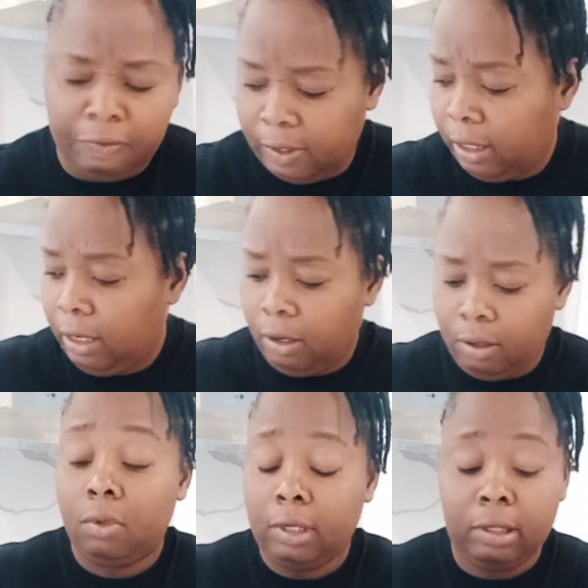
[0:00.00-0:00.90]
evenly.
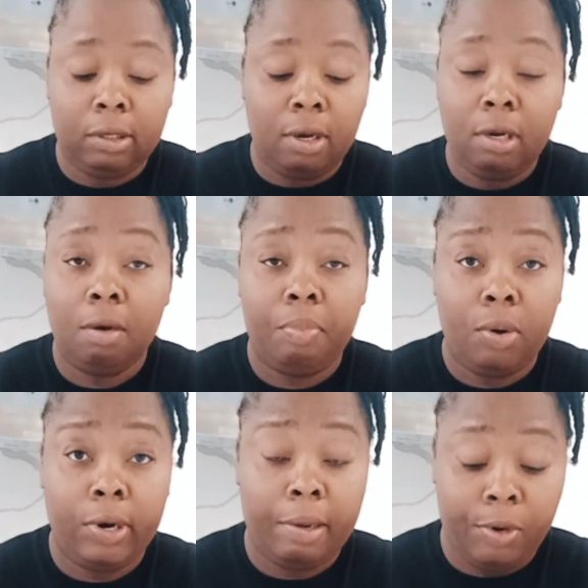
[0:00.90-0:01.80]
This is onion
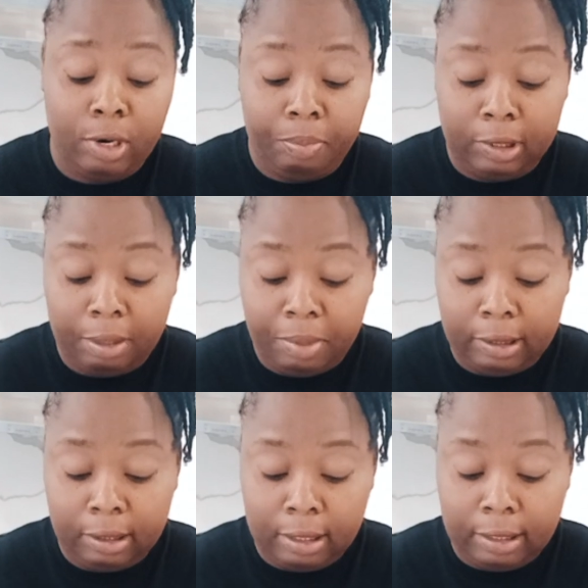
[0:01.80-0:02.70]
powder. I'm going to put a
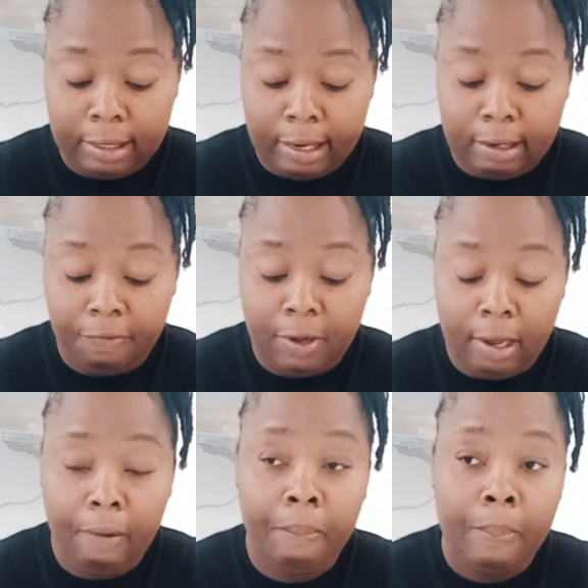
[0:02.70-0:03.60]
bit inside of
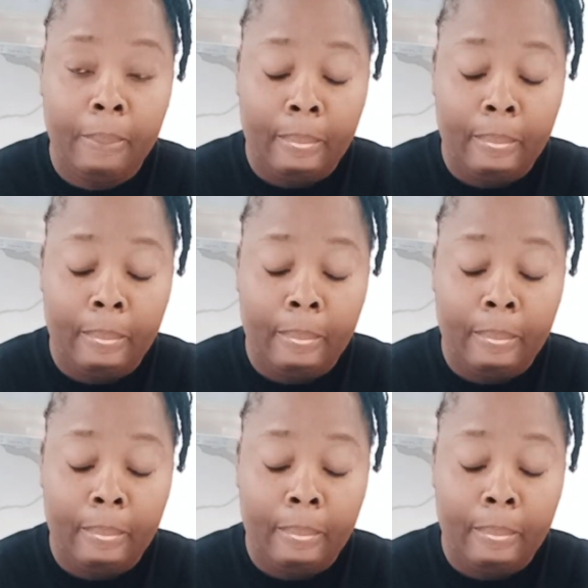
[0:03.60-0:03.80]
here.